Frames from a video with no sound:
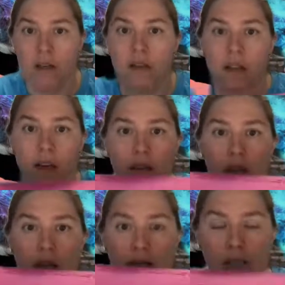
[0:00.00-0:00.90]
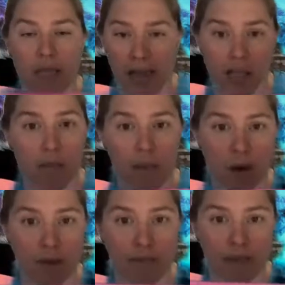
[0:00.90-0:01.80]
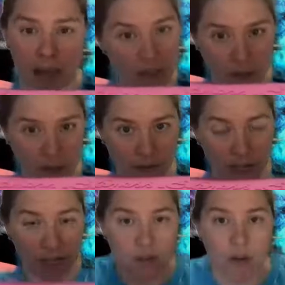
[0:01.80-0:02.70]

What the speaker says: the stacking bar flat surface.